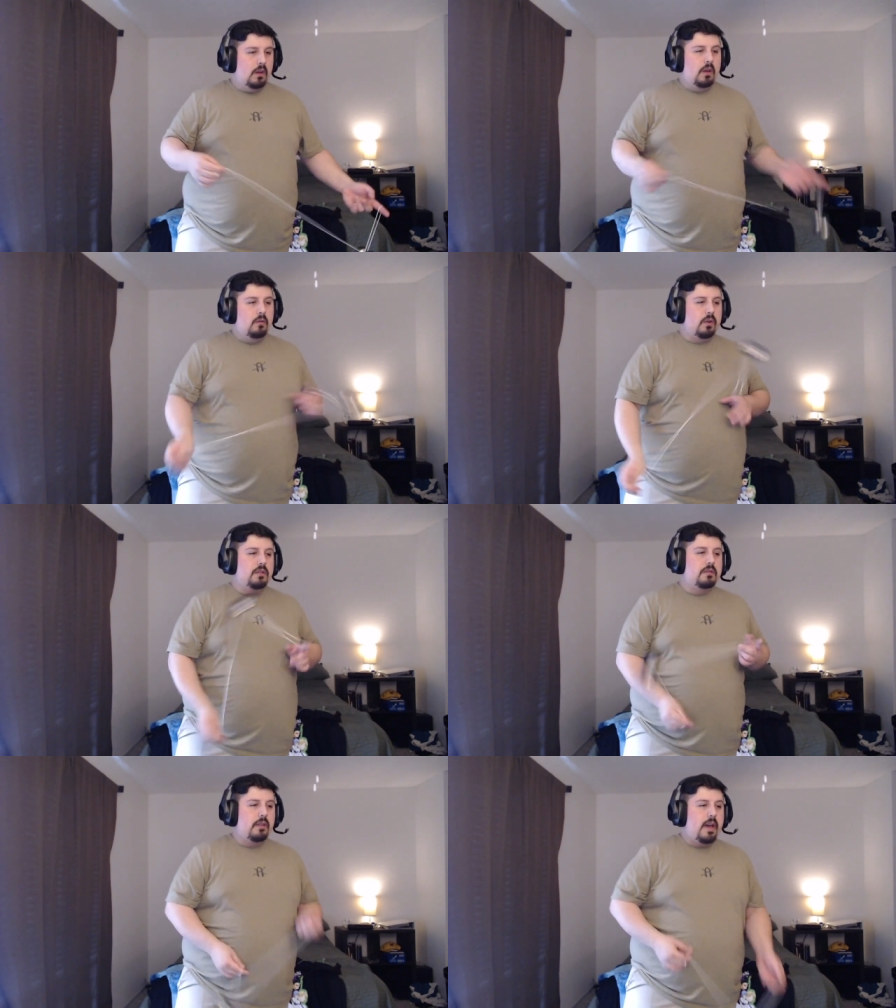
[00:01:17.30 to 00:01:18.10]
When you
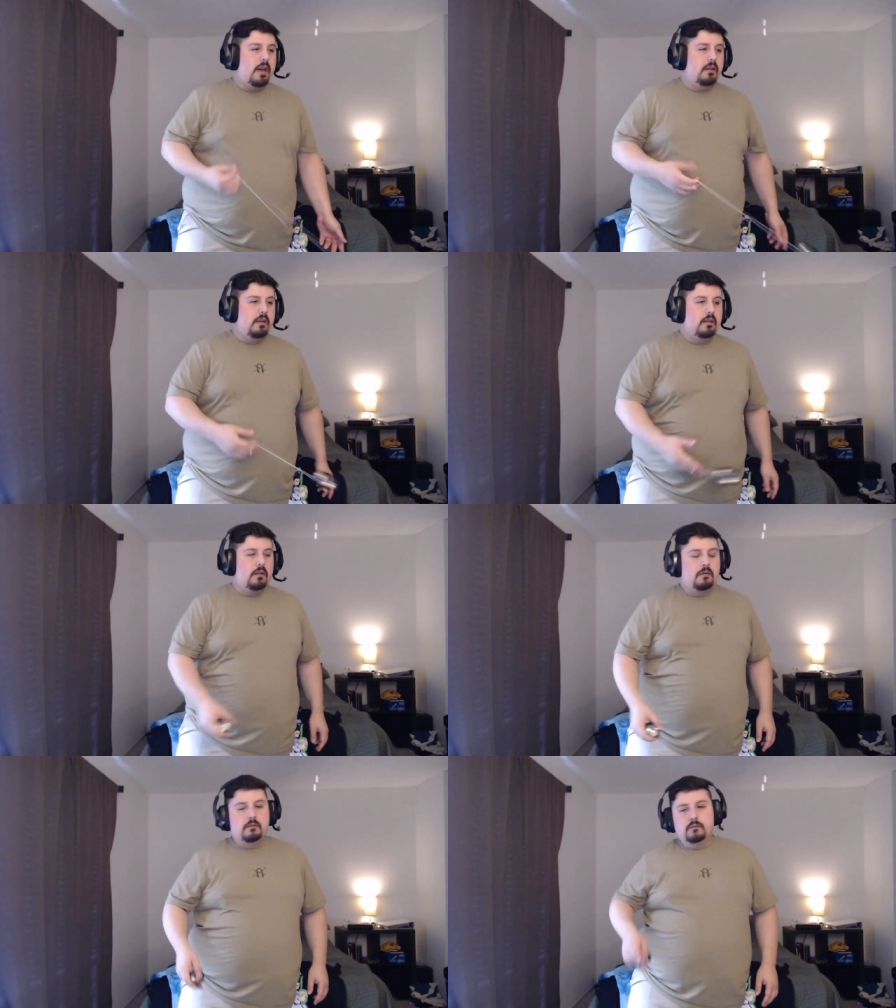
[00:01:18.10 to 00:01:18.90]
do that,
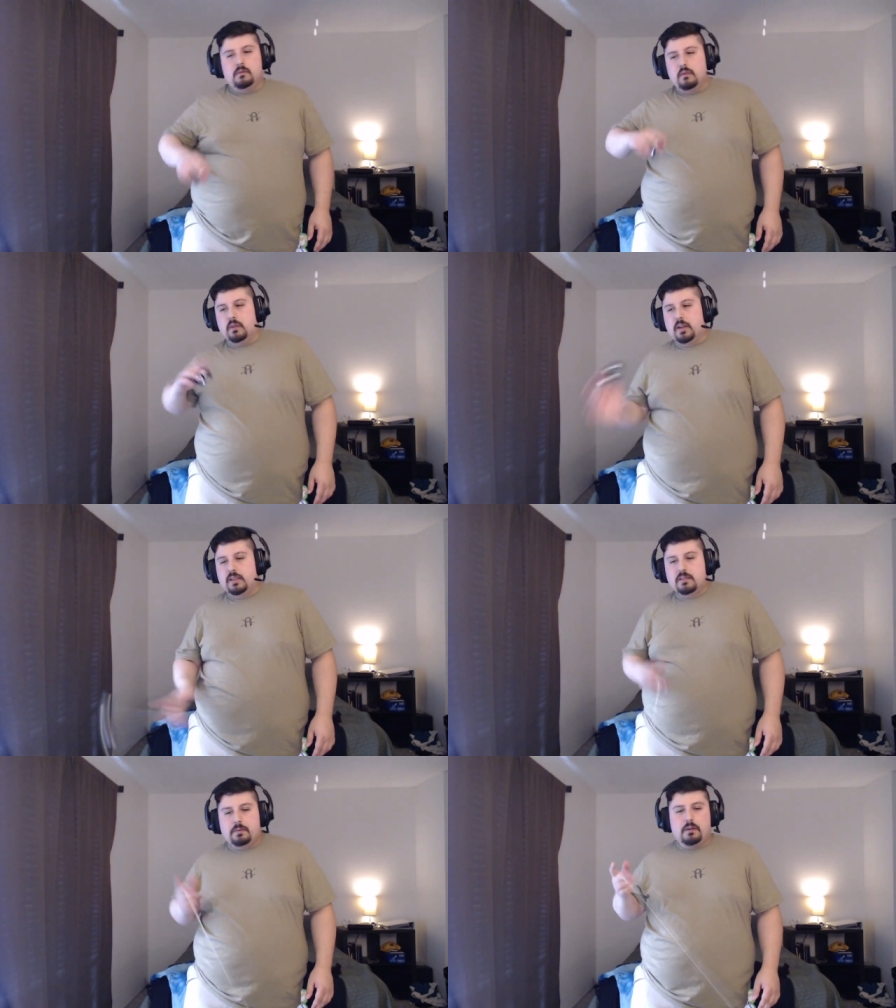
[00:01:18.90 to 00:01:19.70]
the
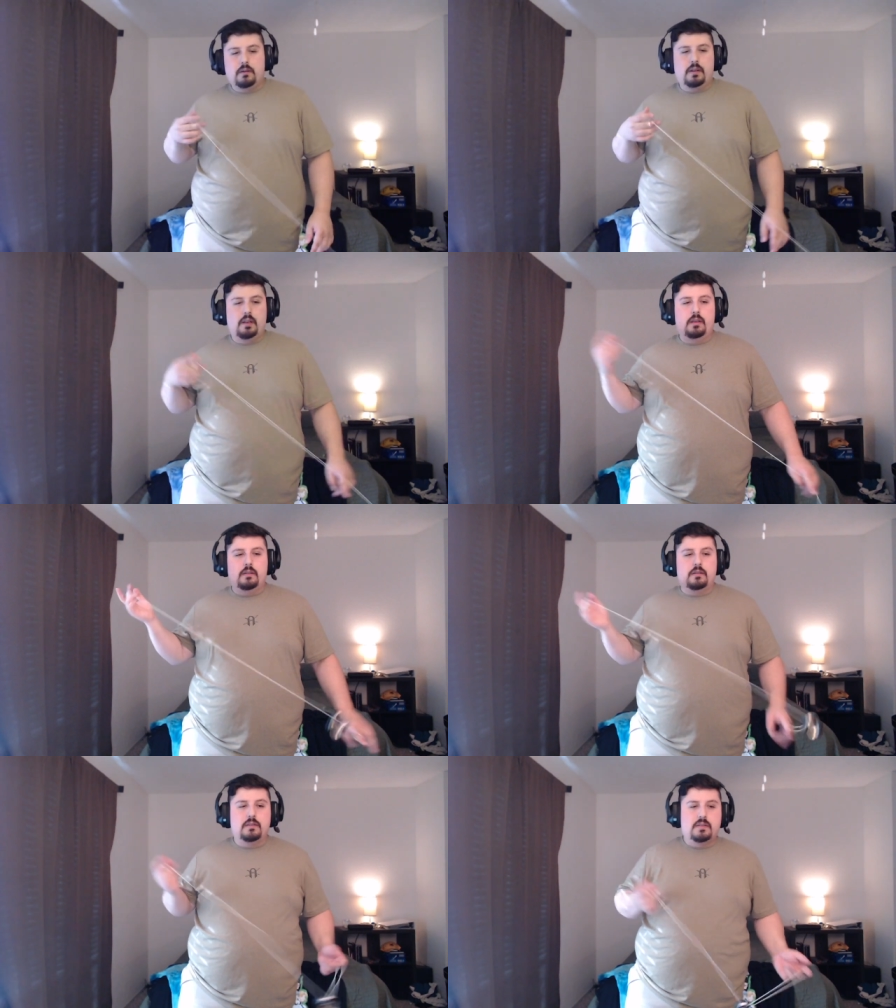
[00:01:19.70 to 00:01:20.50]
next part
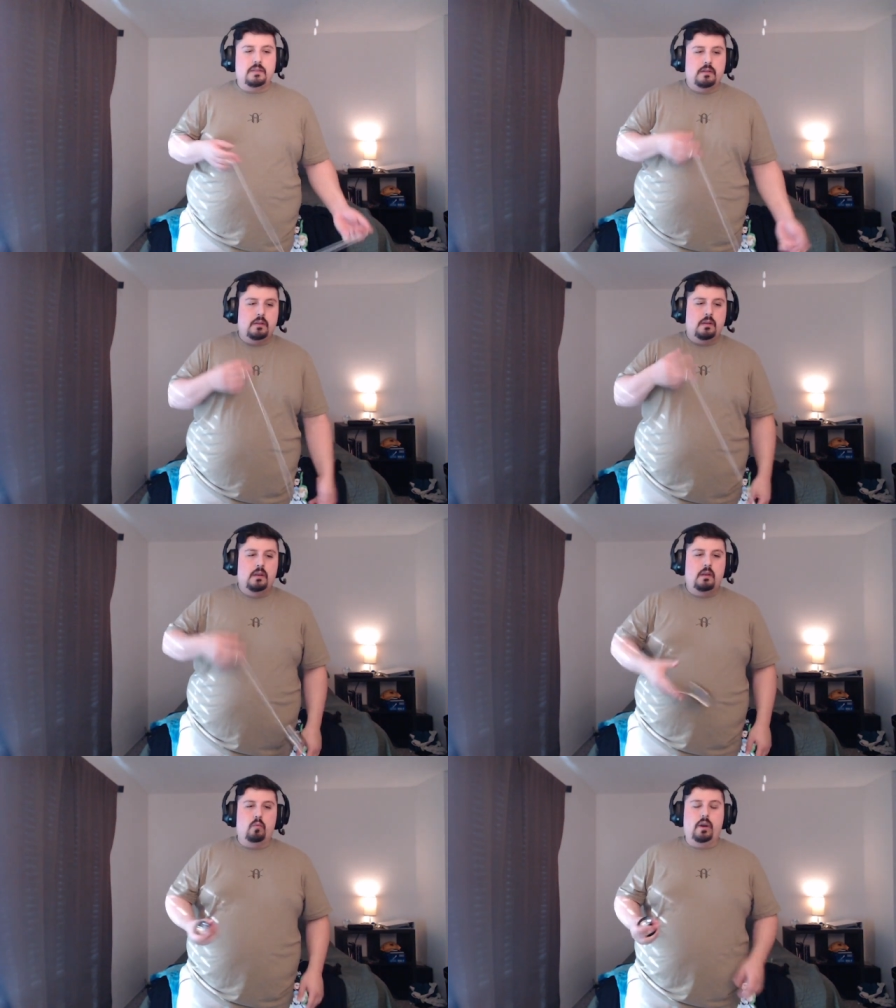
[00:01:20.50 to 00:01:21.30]
is
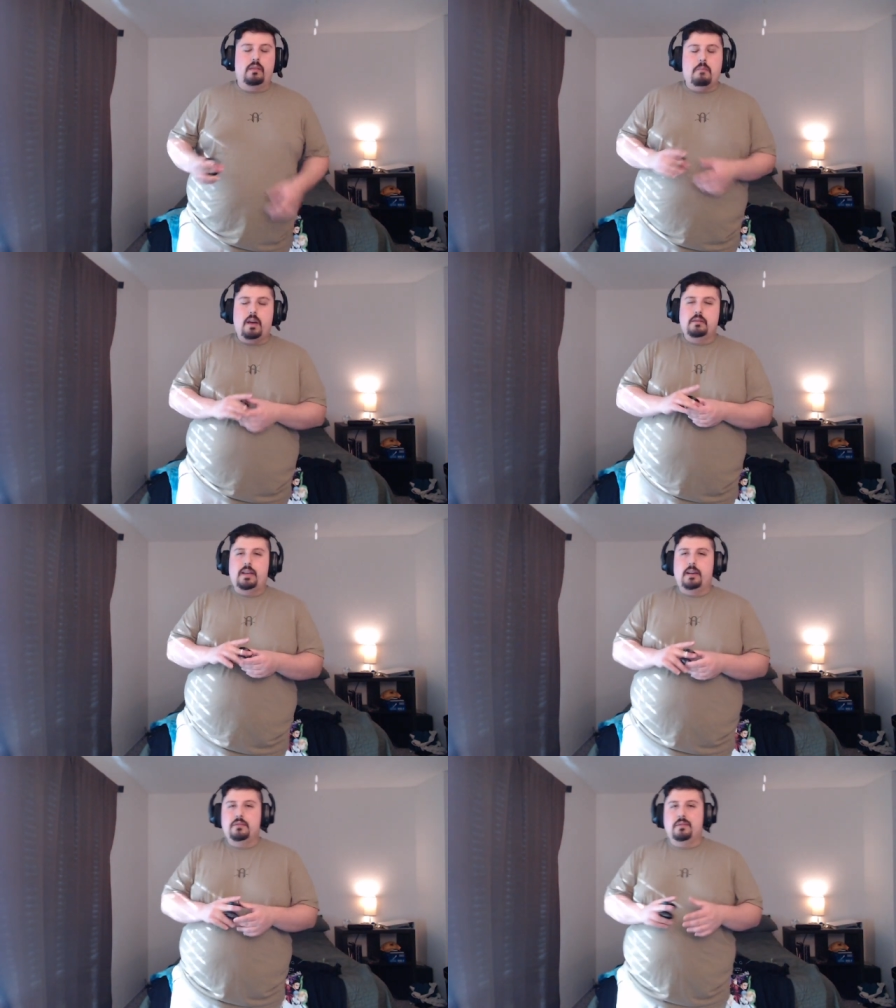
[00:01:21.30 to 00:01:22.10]
where the mount
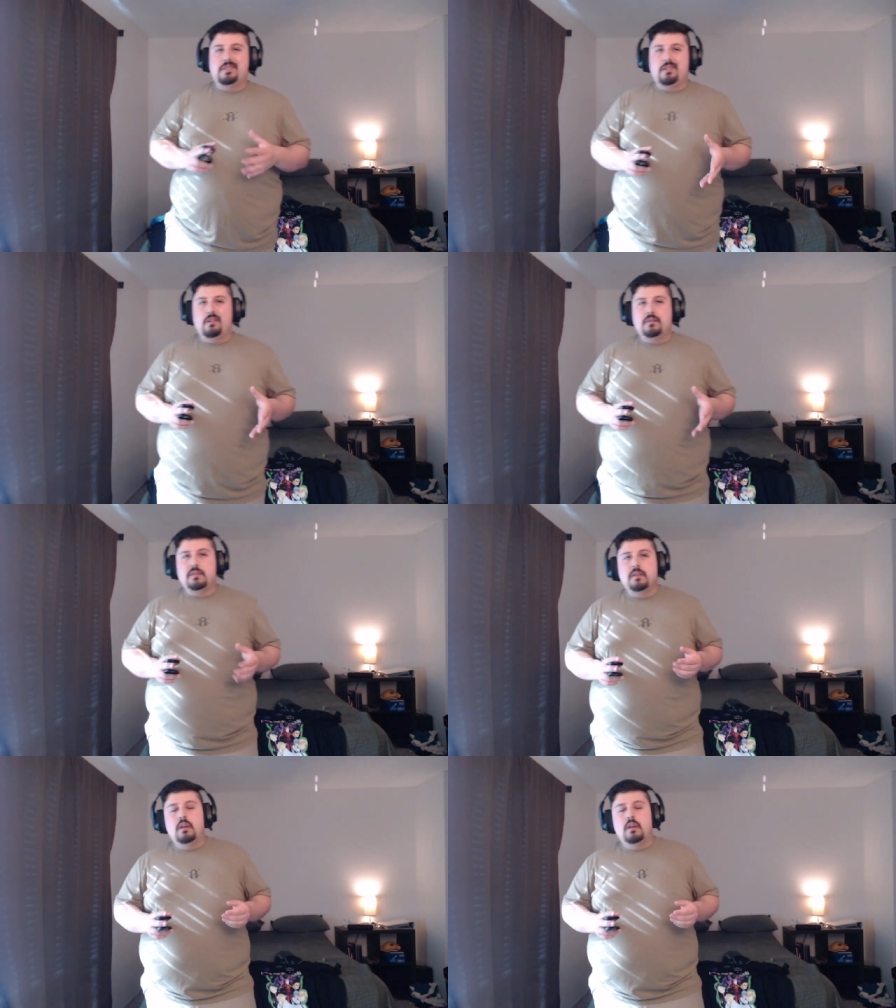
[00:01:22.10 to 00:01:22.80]
actually starts.